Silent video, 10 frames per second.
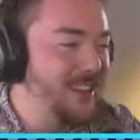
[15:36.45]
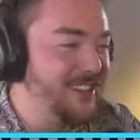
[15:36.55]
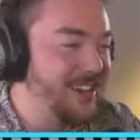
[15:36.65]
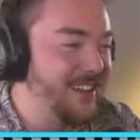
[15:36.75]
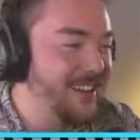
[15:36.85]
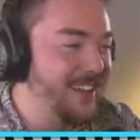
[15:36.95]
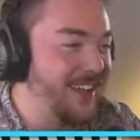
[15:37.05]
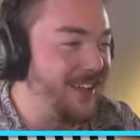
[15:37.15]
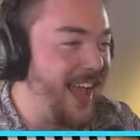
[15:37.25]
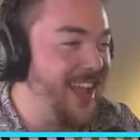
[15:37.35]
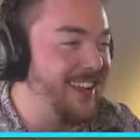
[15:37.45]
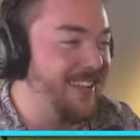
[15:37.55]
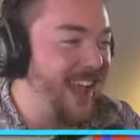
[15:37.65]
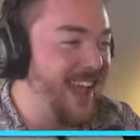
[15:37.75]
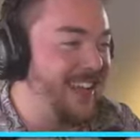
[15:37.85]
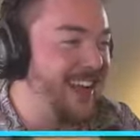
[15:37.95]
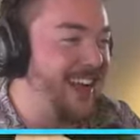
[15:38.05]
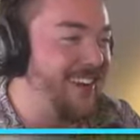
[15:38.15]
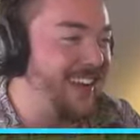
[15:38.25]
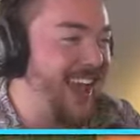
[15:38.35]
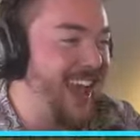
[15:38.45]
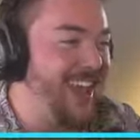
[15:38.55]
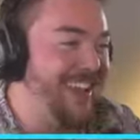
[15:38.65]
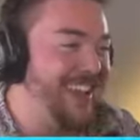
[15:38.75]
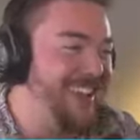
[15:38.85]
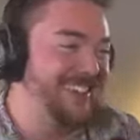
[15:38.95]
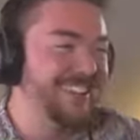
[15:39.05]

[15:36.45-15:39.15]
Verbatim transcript: I can't control this thing anymore.